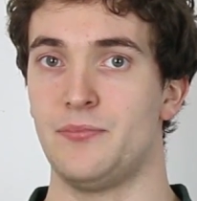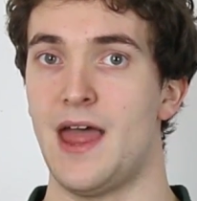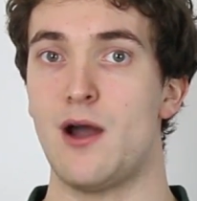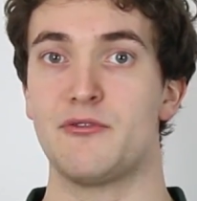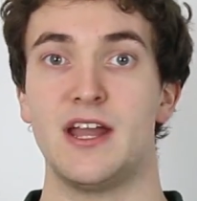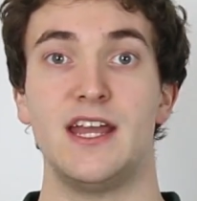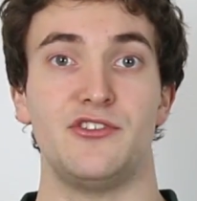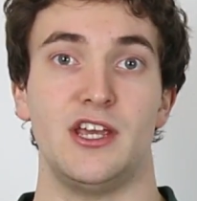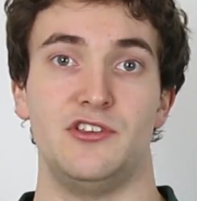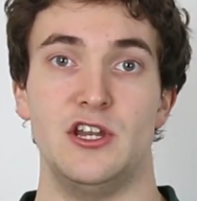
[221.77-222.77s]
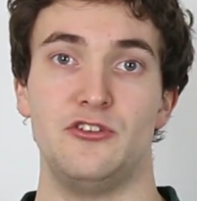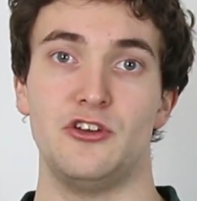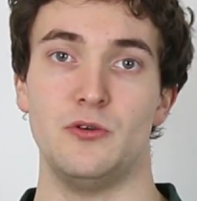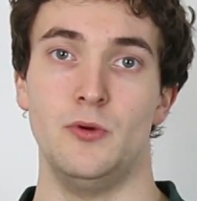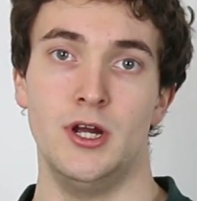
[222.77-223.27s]
However, it's easy to
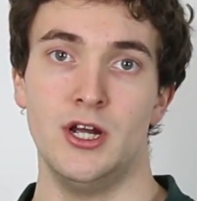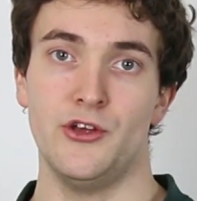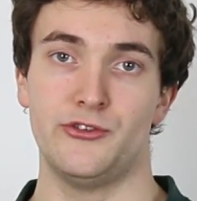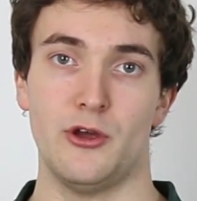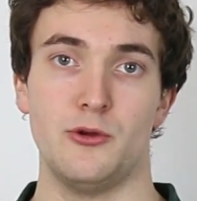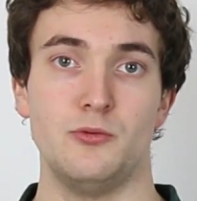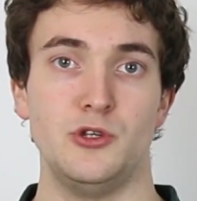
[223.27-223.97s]
do. So